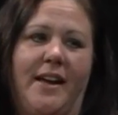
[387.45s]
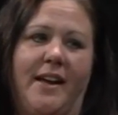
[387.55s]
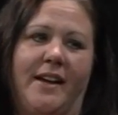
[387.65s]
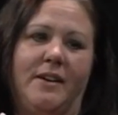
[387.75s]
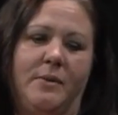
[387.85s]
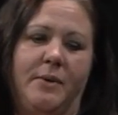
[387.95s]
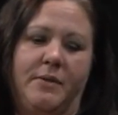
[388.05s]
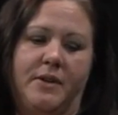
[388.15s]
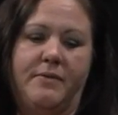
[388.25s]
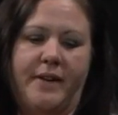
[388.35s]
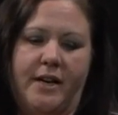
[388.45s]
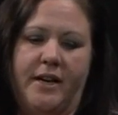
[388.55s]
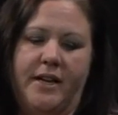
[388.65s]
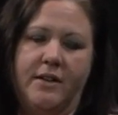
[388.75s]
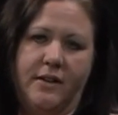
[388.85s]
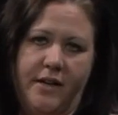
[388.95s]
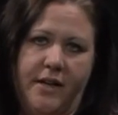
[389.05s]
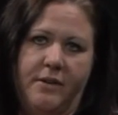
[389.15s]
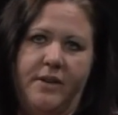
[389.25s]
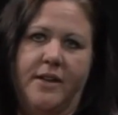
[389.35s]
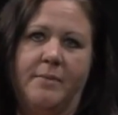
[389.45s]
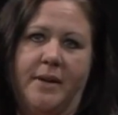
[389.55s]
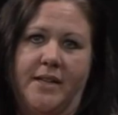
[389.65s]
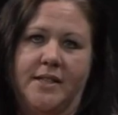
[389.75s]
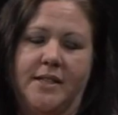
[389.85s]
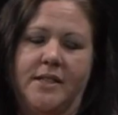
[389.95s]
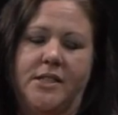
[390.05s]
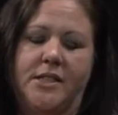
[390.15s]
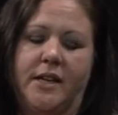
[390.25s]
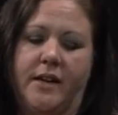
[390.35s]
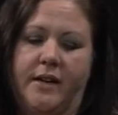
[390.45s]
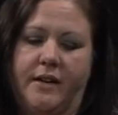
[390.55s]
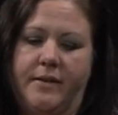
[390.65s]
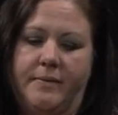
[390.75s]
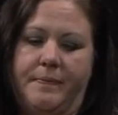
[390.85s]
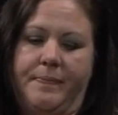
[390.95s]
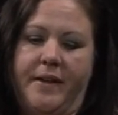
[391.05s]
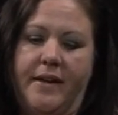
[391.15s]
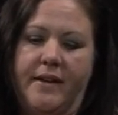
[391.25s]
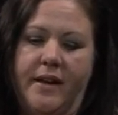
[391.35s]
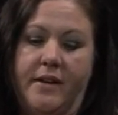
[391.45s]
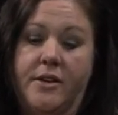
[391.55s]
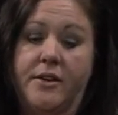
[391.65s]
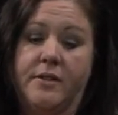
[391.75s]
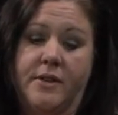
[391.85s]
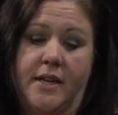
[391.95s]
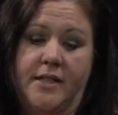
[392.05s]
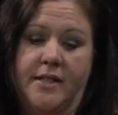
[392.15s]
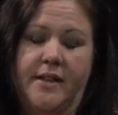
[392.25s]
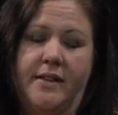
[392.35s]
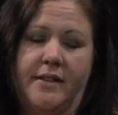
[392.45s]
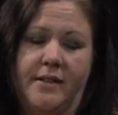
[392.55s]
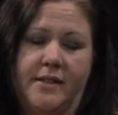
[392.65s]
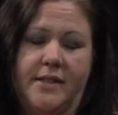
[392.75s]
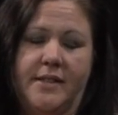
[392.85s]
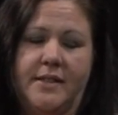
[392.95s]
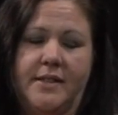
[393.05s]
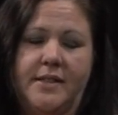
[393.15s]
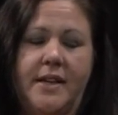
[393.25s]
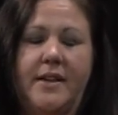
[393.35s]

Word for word: And we were very clear with our message and our code of conduct that this is,